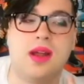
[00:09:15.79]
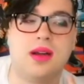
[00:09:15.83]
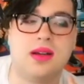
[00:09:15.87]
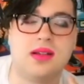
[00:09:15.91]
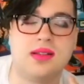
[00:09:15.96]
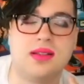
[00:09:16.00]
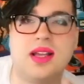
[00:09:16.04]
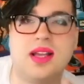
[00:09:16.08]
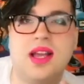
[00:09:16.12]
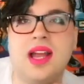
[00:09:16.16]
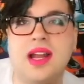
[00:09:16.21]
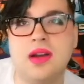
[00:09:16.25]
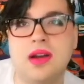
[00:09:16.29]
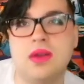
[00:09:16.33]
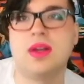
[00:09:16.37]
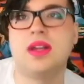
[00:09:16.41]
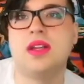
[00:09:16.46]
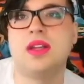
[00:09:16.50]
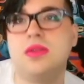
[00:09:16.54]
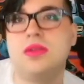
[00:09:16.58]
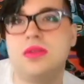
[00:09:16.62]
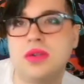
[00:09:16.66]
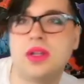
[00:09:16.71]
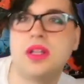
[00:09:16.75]
because I know I
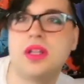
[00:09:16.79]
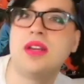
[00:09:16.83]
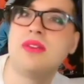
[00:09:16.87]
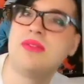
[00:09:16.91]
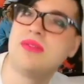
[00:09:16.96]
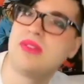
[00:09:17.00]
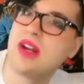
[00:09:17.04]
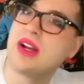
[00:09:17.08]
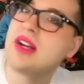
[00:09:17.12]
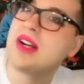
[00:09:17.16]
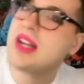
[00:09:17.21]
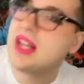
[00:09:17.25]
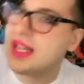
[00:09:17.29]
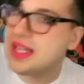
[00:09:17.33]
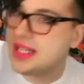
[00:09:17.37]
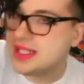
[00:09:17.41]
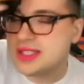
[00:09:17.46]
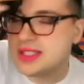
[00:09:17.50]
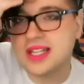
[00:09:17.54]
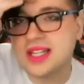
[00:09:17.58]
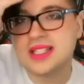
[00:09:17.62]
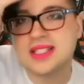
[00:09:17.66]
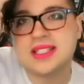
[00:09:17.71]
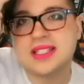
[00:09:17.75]
usually am very
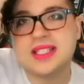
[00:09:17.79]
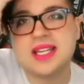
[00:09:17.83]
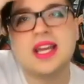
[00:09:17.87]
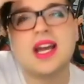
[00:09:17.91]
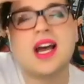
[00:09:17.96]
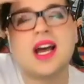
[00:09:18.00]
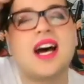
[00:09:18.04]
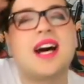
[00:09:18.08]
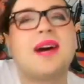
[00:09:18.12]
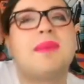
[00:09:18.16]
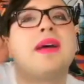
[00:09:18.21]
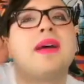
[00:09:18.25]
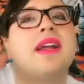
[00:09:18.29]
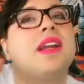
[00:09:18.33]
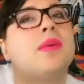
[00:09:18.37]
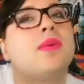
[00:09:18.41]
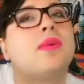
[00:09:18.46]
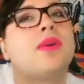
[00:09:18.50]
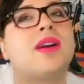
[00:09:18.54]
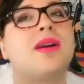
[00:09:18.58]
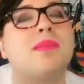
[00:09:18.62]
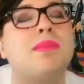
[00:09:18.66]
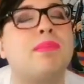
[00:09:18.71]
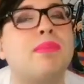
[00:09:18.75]
nice and I stay up
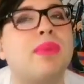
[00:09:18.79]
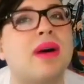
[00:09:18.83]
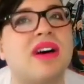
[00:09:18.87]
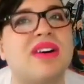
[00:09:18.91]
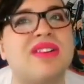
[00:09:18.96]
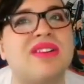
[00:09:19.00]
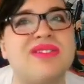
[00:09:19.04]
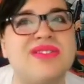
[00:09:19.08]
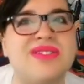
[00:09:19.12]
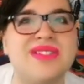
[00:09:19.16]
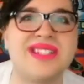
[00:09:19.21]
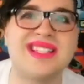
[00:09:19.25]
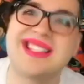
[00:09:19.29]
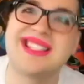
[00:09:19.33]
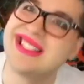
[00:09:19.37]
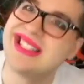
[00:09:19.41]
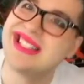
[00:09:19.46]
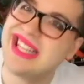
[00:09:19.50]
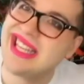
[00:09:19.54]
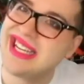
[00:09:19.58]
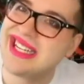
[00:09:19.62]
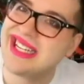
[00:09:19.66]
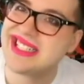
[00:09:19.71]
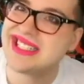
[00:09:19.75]
anywhere above
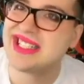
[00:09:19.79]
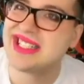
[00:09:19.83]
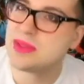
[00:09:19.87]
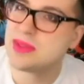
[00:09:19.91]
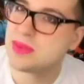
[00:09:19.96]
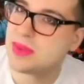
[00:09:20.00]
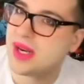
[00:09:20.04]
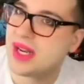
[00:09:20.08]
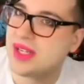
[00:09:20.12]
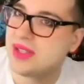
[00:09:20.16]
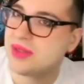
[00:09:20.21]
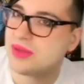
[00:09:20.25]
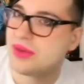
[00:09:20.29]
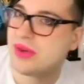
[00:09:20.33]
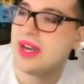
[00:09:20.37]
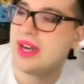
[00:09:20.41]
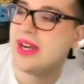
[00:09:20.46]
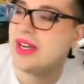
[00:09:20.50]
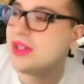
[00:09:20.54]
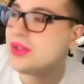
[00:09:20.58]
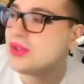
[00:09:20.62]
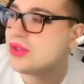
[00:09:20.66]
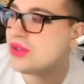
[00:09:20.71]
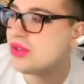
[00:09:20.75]
6 is what I try
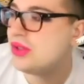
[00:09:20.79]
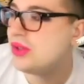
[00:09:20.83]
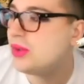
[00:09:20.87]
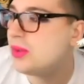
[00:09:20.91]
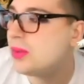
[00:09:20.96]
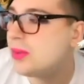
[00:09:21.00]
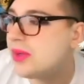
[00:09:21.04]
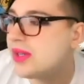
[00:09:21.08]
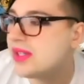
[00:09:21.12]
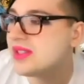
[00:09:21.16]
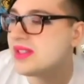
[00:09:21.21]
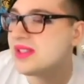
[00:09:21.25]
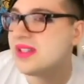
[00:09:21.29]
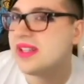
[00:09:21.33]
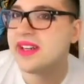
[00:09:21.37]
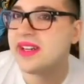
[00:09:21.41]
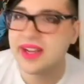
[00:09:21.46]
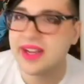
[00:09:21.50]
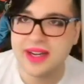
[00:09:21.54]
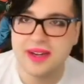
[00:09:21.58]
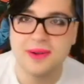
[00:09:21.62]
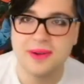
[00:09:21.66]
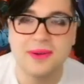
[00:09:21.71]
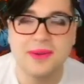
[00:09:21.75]
to do, because like
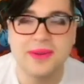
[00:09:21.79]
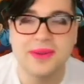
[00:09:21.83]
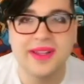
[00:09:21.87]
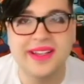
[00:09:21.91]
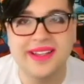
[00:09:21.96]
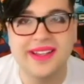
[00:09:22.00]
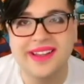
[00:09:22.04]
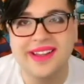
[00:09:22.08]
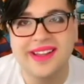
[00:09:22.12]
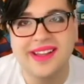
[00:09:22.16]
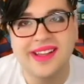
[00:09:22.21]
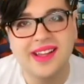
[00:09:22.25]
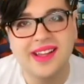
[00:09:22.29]
I know, like,